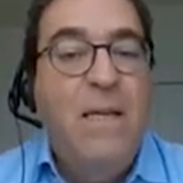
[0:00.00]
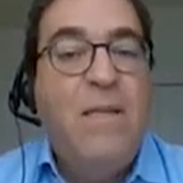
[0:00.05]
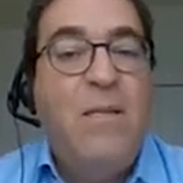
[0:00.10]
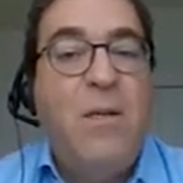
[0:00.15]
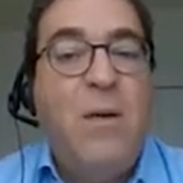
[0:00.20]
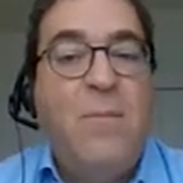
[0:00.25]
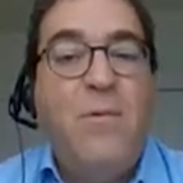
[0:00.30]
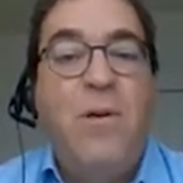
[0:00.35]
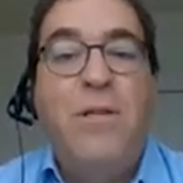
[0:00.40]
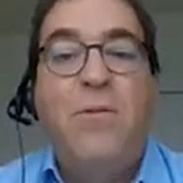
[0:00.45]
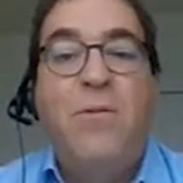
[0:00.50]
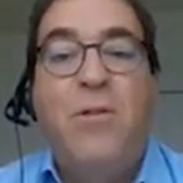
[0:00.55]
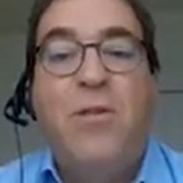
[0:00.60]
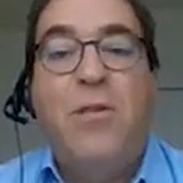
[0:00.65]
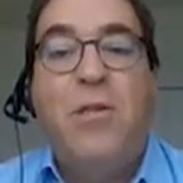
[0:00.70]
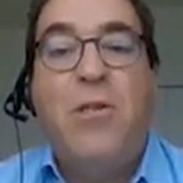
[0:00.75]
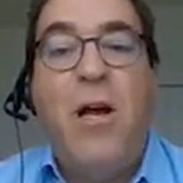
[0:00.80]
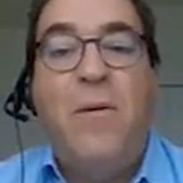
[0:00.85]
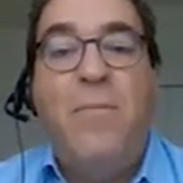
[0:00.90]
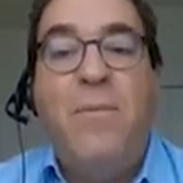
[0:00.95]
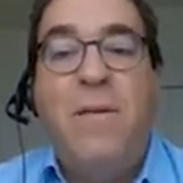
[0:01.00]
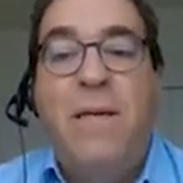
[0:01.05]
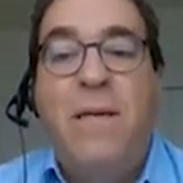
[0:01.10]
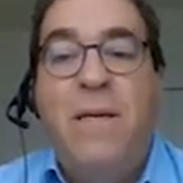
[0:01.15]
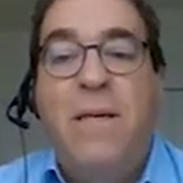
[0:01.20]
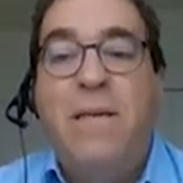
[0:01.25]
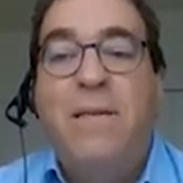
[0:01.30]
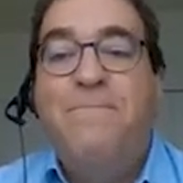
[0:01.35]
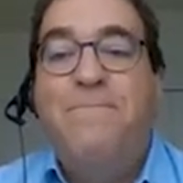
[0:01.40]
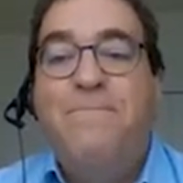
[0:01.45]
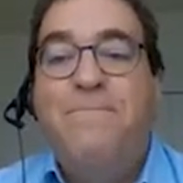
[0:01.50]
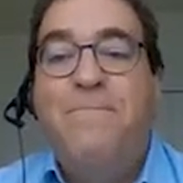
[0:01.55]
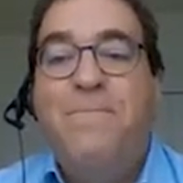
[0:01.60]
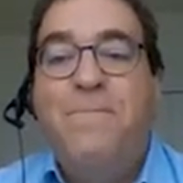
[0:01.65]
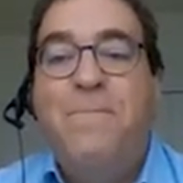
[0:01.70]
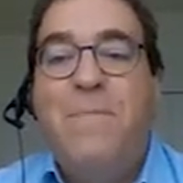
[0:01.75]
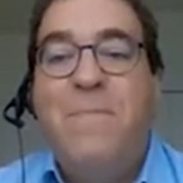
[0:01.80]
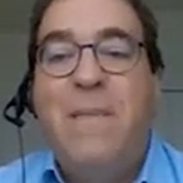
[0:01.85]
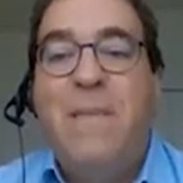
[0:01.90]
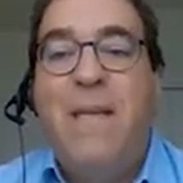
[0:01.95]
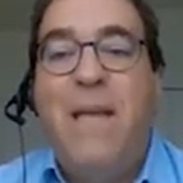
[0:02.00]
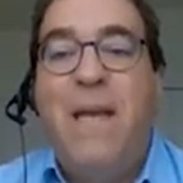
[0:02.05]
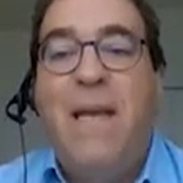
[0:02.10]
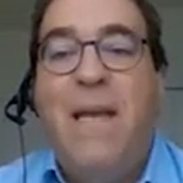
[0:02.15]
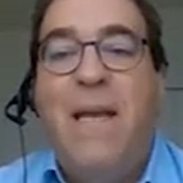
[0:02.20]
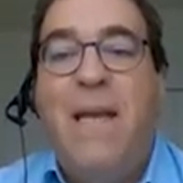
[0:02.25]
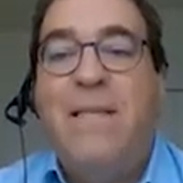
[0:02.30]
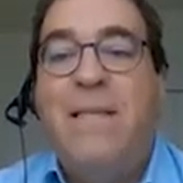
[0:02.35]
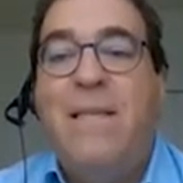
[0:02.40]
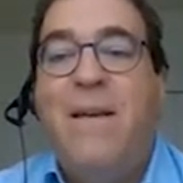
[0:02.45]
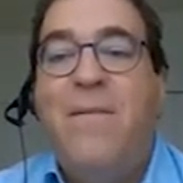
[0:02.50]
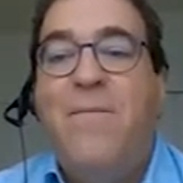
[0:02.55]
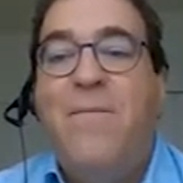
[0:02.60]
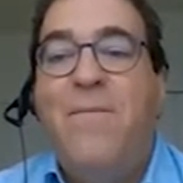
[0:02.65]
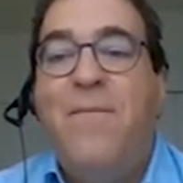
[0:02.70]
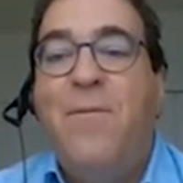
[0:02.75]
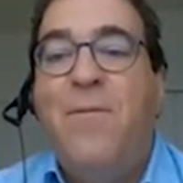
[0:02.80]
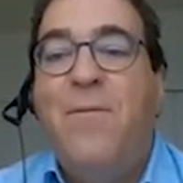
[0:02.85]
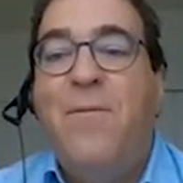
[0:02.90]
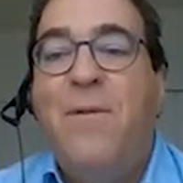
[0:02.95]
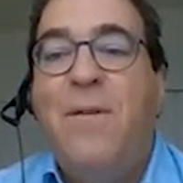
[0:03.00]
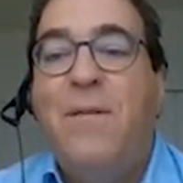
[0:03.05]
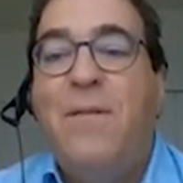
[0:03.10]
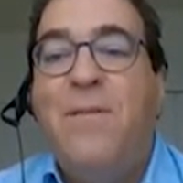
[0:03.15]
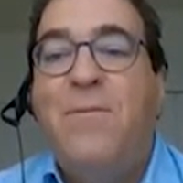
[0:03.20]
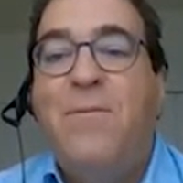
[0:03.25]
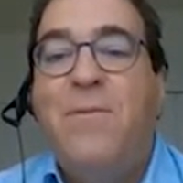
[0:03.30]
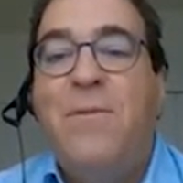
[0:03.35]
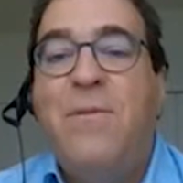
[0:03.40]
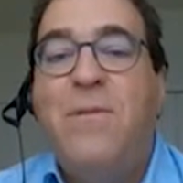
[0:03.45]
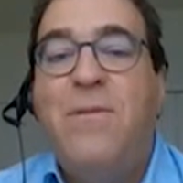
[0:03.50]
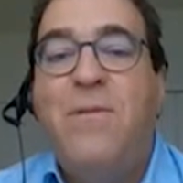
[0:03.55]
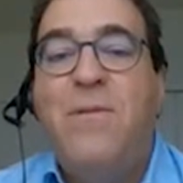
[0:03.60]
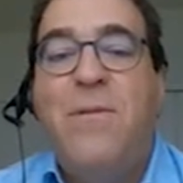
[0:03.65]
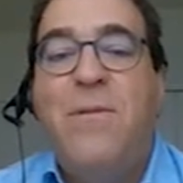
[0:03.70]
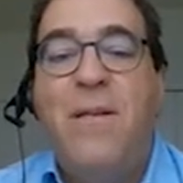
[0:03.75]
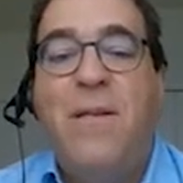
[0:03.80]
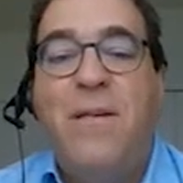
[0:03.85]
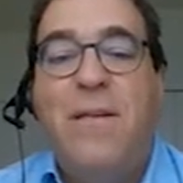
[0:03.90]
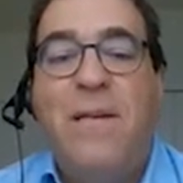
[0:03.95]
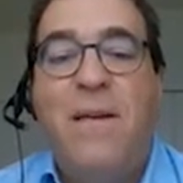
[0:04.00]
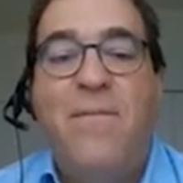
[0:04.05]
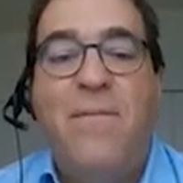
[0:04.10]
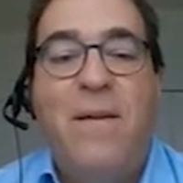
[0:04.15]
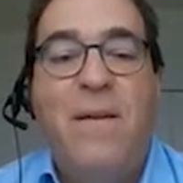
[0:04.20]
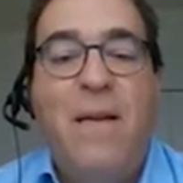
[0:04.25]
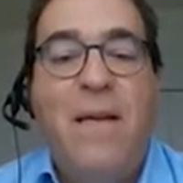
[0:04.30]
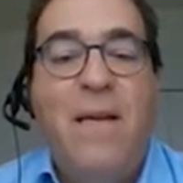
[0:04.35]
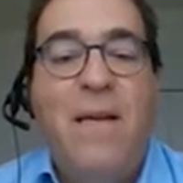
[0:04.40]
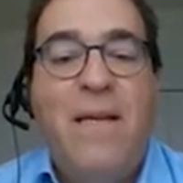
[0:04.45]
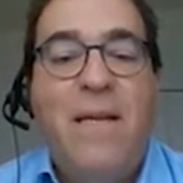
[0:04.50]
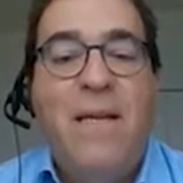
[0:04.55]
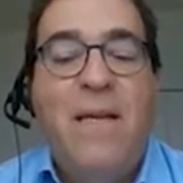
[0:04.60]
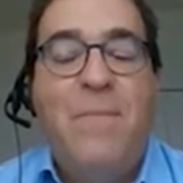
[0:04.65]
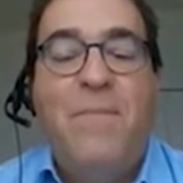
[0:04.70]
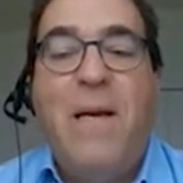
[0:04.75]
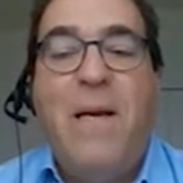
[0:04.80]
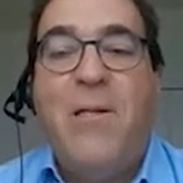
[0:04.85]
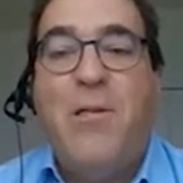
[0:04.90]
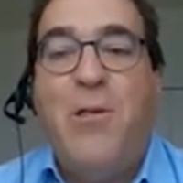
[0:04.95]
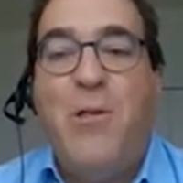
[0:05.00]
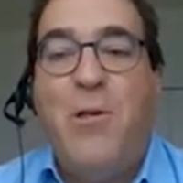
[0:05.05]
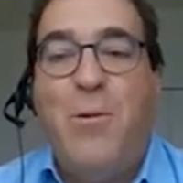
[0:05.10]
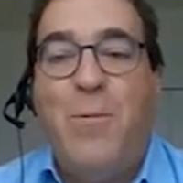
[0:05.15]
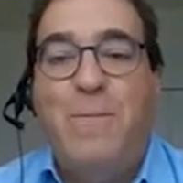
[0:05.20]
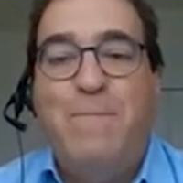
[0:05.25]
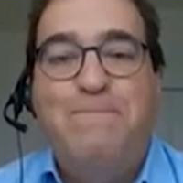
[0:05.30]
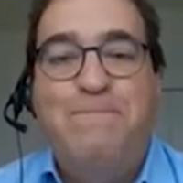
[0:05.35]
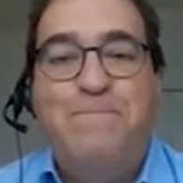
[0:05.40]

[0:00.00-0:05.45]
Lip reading: So I'm going to stop here and give you, Susan, I'll get back to you.